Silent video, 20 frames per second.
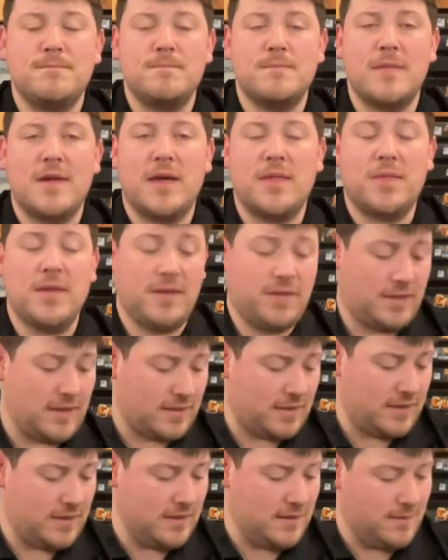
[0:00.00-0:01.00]
I think
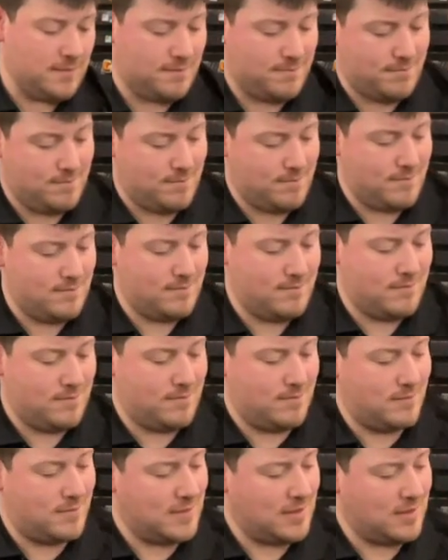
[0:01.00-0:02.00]
that the
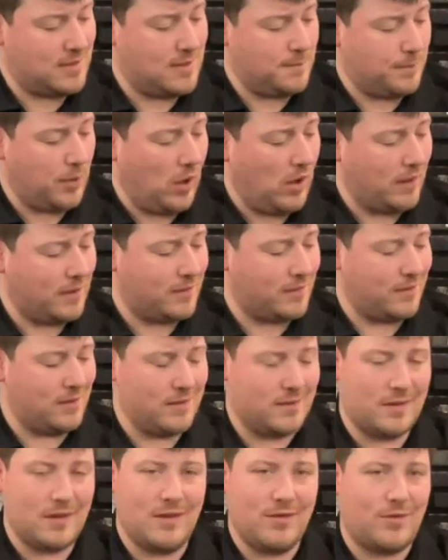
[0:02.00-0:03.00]
box
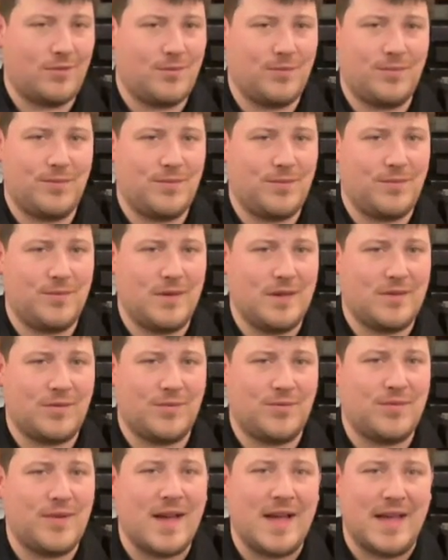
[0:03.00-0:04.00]
is it's
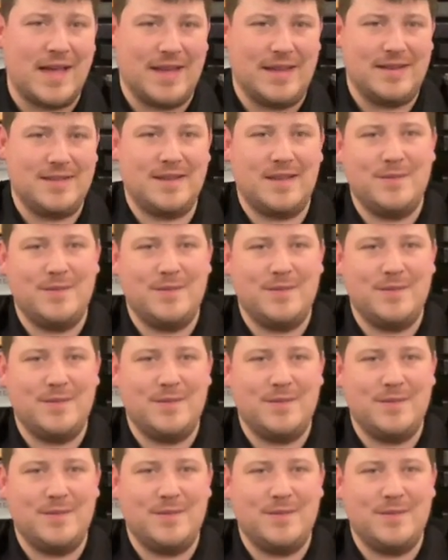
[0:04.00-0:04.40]
fine.